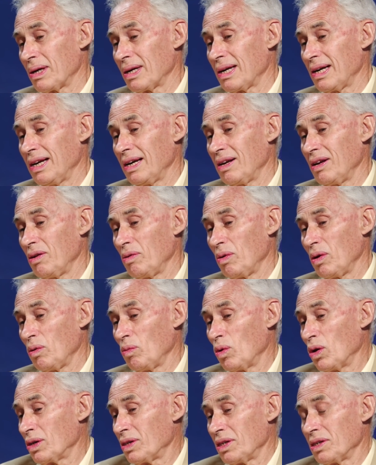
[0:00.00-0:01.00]
But clearly
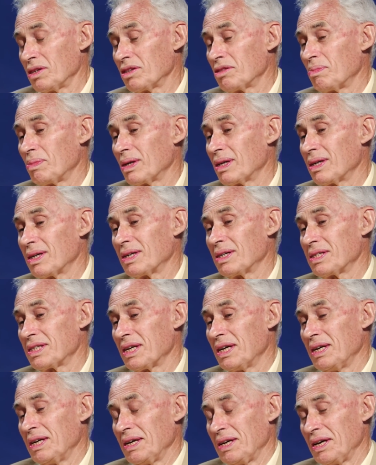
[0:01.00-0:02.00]
we wouldn't, because